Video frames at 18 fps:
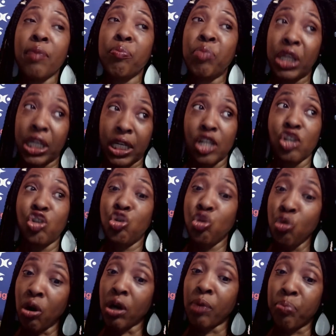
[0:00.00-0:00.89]
because
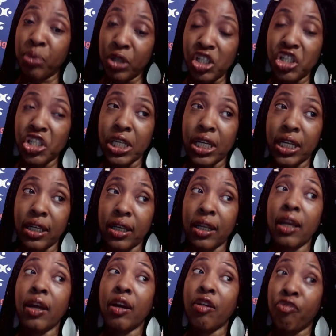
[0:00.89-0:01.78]
you are
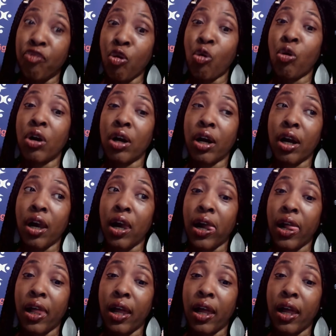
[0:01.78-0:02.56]
pushing for